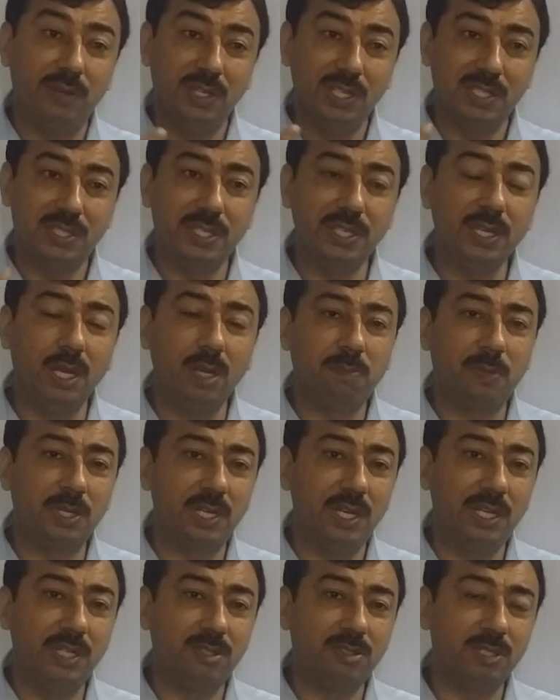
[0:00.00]
single
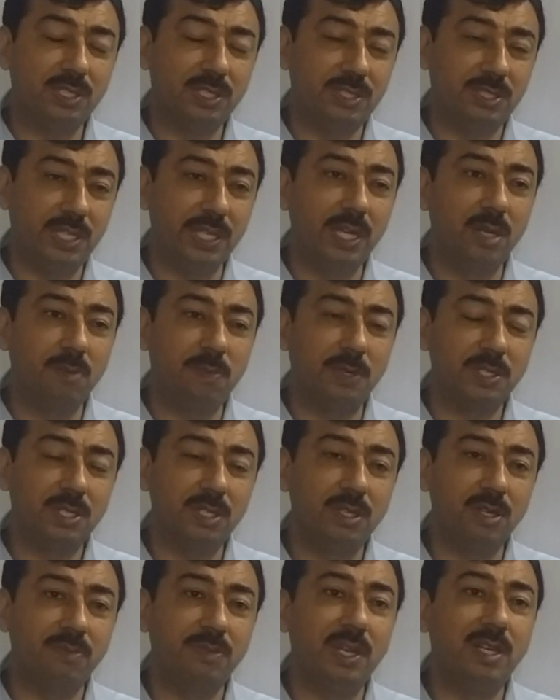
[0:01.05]

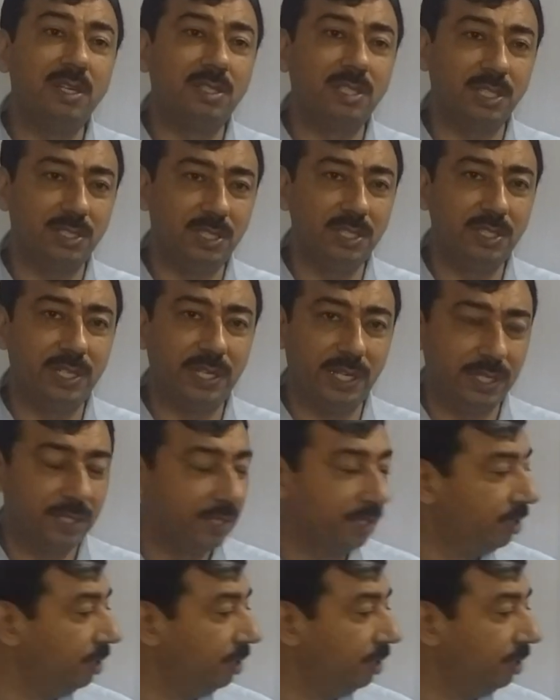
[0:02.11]
percent of the literacy rate.